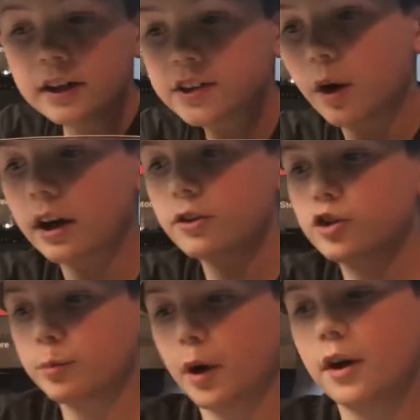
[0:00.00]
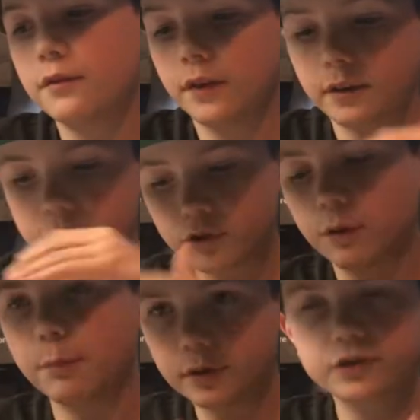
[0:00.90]
so I can drop over
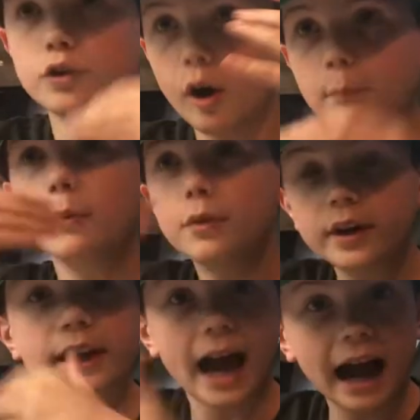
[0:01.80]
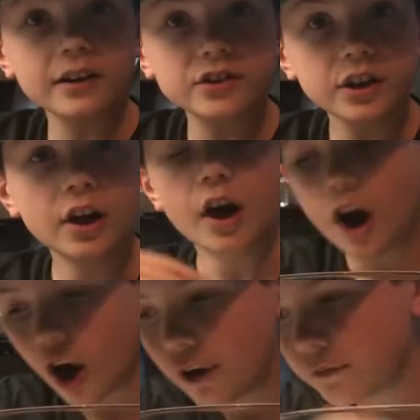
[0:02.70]
drop drop the cash
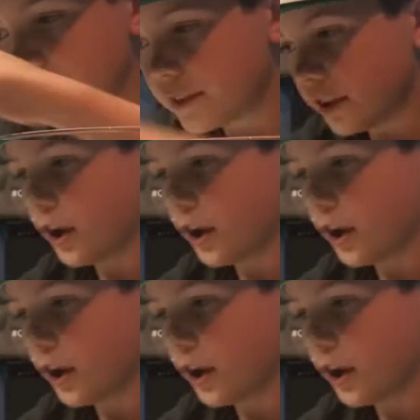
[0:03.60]
over to